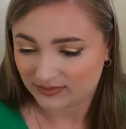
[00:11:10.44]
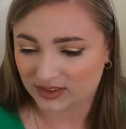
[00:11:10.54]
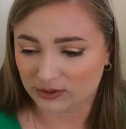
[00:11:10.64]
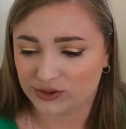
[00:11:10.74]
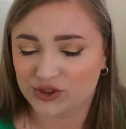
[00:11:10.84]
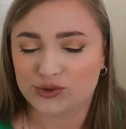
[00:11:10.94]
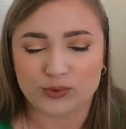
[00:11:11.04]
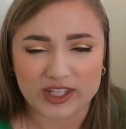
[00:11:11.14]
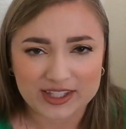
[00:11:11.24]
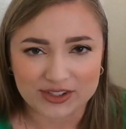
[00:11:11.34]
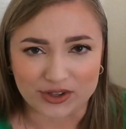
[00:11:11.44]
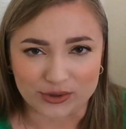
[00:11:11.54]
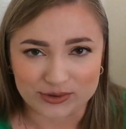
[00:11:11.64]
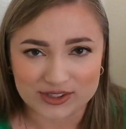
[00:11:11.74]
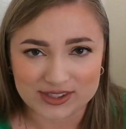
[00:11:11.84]
Those sweet
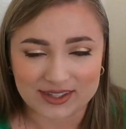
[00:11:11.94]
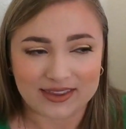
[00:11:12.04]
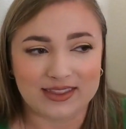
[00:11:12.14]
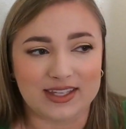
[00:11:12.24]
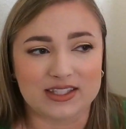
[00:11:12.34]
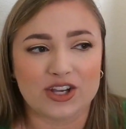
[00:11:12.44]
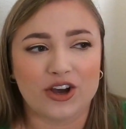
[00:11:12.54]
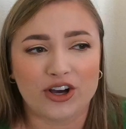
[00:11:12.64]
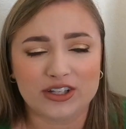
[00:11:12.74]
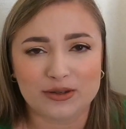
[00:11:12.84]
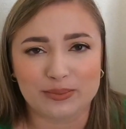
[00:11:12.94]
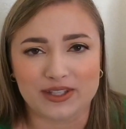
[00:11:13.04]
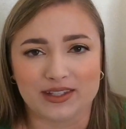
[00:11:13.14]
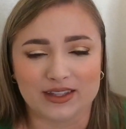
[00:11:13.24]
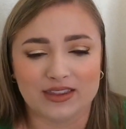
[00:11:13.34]
notes, the tonka
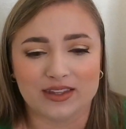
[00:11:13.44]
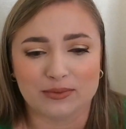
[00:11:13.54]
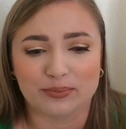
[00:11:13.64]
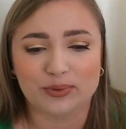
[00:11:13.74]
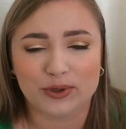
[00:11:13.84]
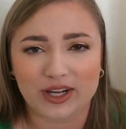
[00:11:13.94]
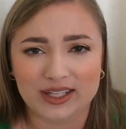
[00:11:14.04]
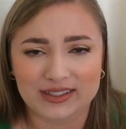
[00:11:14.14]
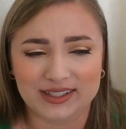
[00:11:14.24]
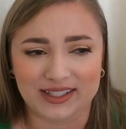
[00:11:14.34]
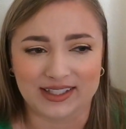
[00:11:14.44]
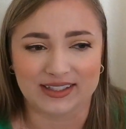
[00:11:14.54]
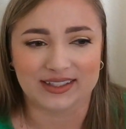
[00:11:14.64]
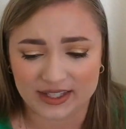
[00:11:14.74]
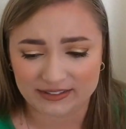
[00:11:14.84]
bean, the
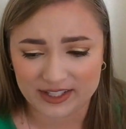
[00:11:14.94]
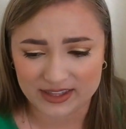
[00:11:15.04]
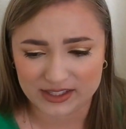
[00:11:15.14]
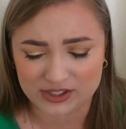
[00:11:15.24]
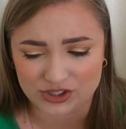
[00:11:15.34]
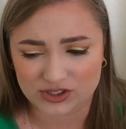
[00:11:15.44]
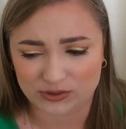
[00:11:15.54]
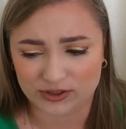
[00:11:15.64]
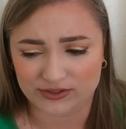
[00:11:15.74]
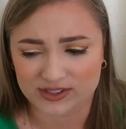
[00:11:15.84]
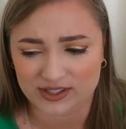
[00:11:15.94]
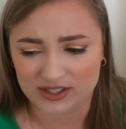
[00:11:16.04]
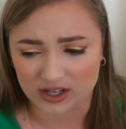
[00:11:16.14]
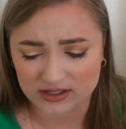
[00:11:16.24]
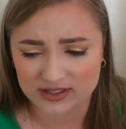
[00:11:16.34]
praline, give it this just sort of
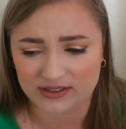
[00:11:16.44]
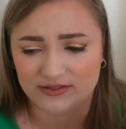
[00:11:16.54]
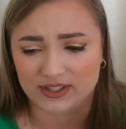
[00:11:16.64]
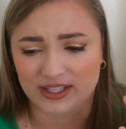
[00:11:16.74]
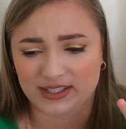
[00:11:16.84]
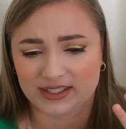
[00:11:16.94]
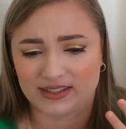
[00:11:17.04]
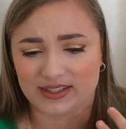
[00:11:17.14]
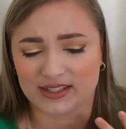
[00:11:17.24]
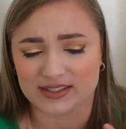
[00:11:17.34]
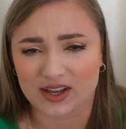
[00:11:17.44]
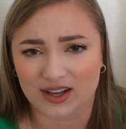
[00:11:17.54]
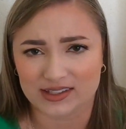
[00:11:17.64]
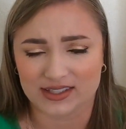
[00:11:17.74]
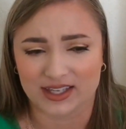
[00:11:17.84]
seductive, like
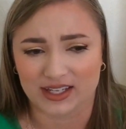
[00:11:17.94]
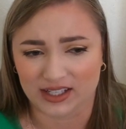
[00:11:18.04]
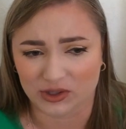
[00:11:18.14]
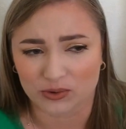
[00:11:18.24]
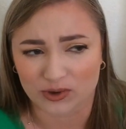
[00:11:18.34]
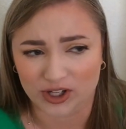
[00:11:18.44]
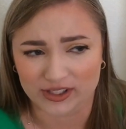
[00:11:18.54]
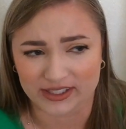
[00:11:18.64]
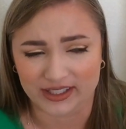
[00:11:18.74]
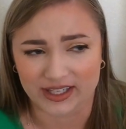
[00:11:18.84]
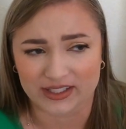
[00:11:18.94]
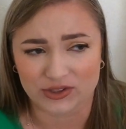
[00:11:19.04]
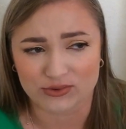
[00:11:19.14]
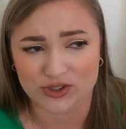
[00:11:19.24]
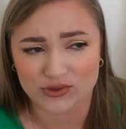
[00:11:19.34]
intoxicating quality, and
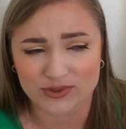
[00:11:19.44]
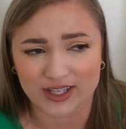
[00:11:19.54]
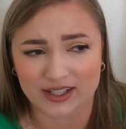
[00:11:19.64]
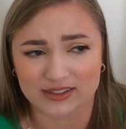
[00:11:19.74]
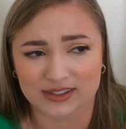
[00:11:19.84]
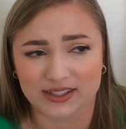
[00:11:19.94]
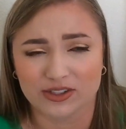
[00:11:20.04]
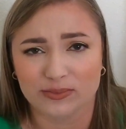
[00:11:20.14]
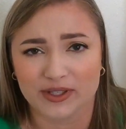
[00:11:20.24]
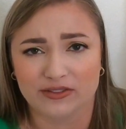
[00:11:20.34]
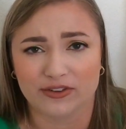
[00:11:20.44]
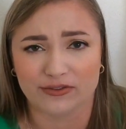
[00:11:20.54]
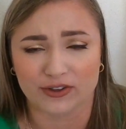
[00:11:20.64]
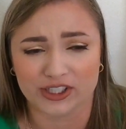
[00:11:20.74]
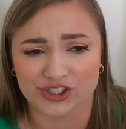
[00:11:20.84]
you do get a little bit of a
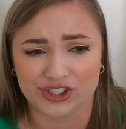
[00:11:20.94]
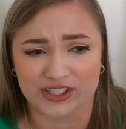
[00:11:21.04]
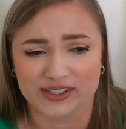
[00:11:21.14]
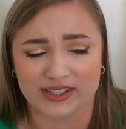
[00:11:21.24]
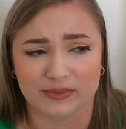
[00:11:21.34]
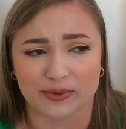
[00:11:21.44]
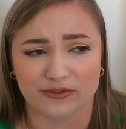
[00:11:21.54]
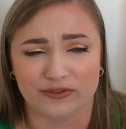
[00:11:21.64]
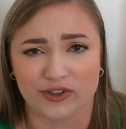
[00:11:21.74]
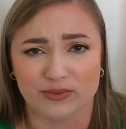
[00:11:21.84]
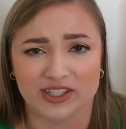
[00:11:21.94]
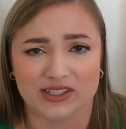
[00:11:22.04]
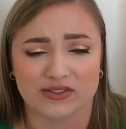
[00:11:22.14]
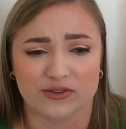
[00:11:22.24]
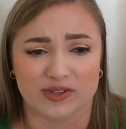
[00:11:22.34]
freshness and the
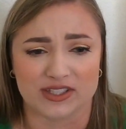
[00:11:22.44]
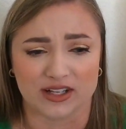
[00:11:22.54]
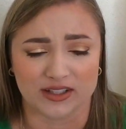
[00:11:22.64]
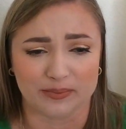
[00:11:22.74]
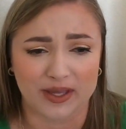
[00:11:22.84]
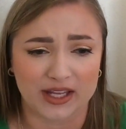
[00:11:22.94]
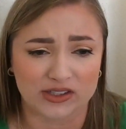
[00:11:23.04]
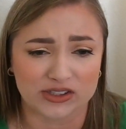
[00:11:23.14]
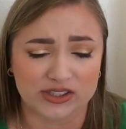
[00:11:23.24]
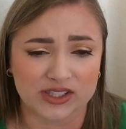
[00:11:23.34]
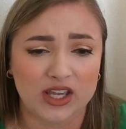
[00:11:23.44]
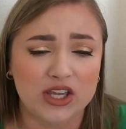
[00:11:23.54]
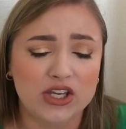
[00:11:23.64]
perfuminess from the dahlia petals.